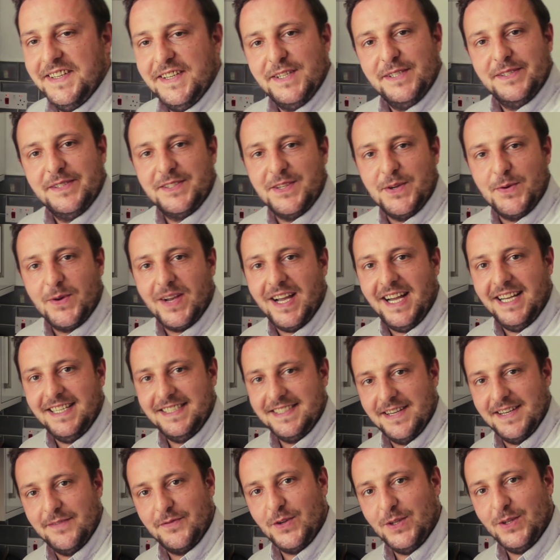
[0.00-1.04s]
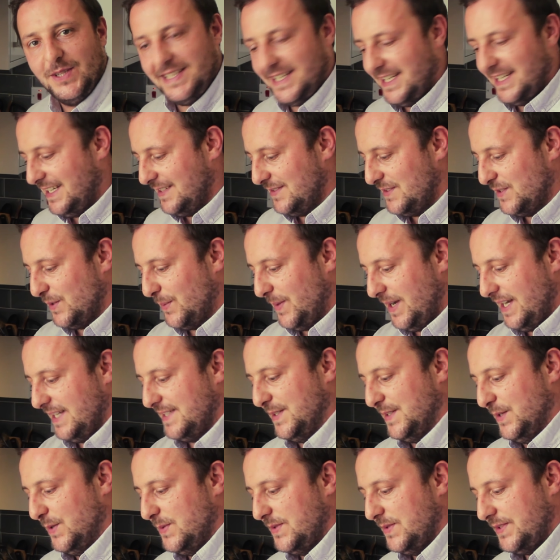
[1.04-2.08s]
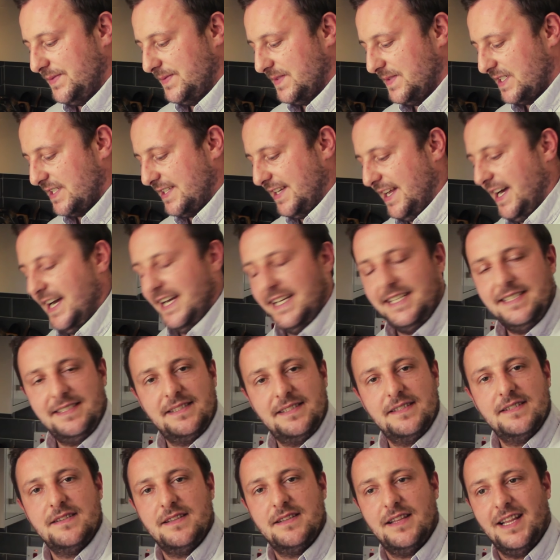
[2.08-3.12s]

So guys, I've got the tomatoes sliced.